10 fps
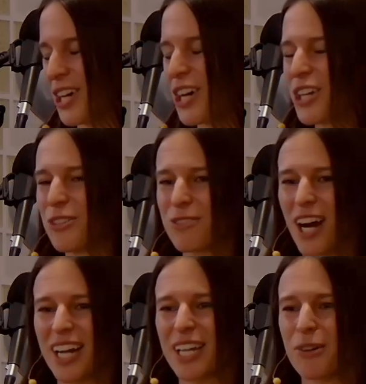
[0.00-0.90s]
You've
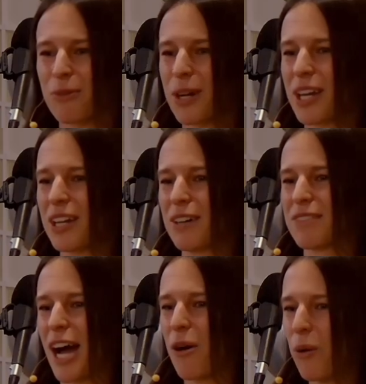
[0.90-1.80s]
got to get rid of
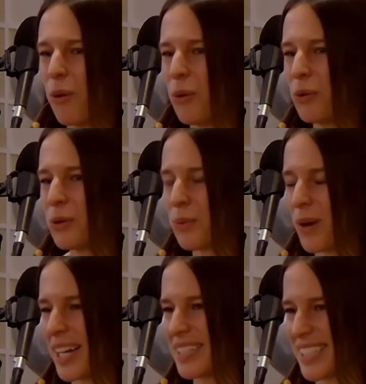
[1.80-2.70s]
that old
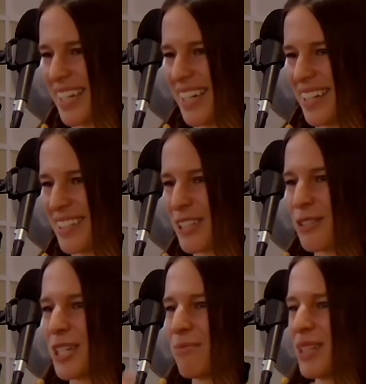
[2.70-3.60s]
wineskin so
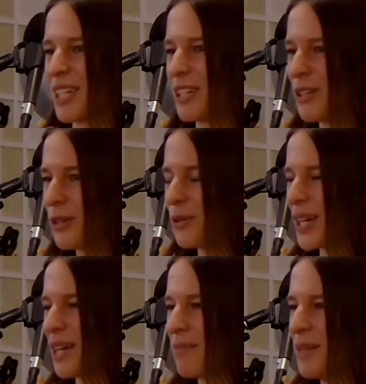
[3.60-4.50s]
something new
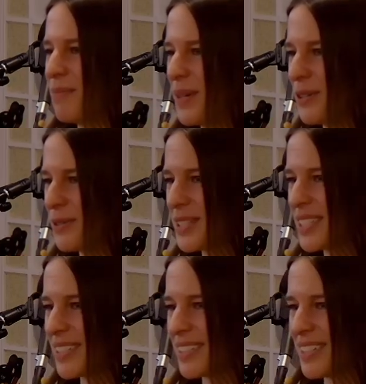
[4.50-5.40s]
can be built,
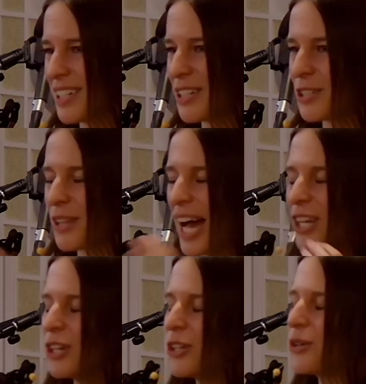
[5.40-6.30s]
so that
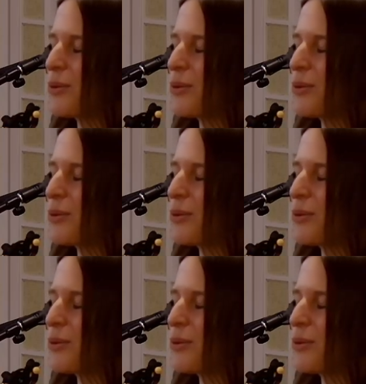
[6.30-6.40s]
new